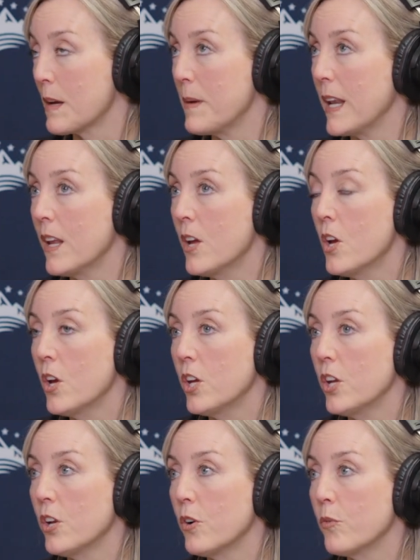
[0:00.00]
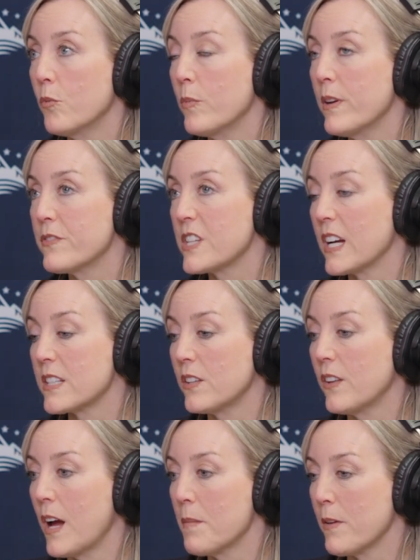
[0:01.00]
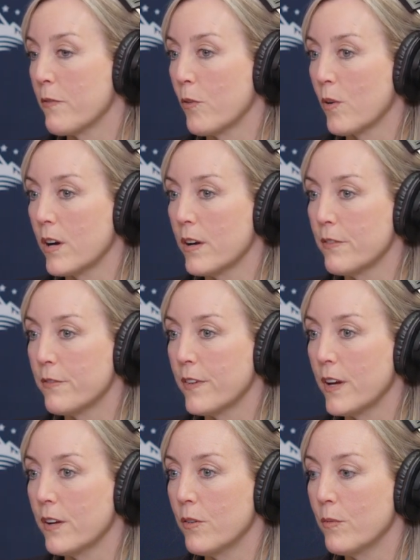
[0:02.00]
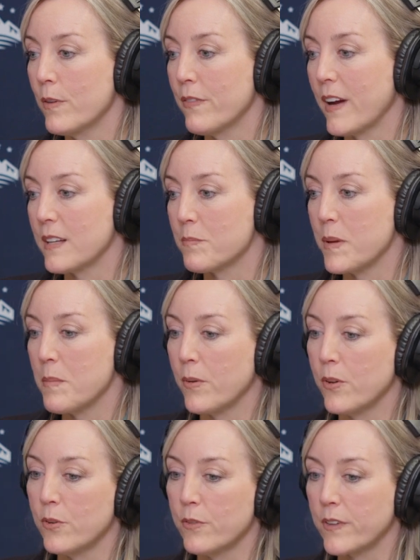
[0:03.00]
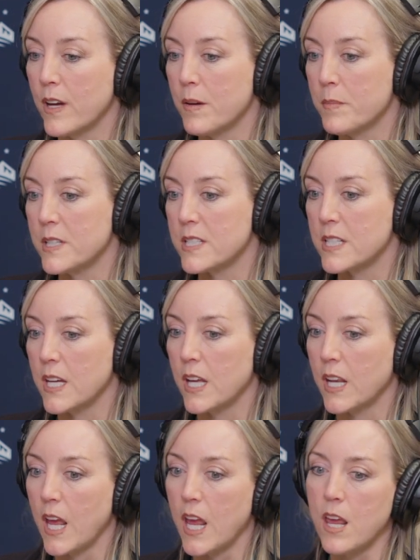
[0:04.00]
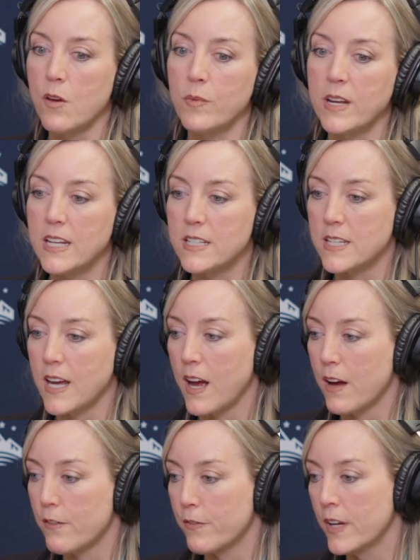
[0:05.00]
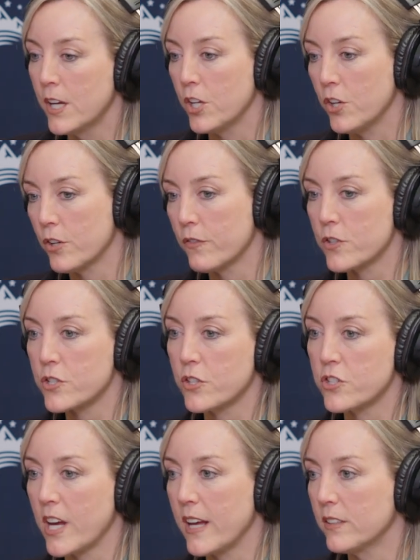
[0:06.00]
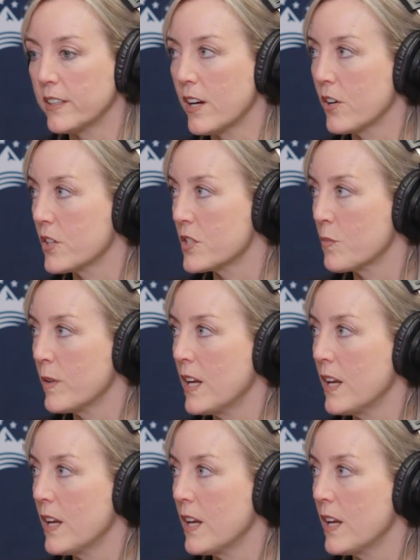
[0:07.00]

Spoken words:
I mean, we've talked a lot before we've had people who have come and said, hey, we need to have universal childcare because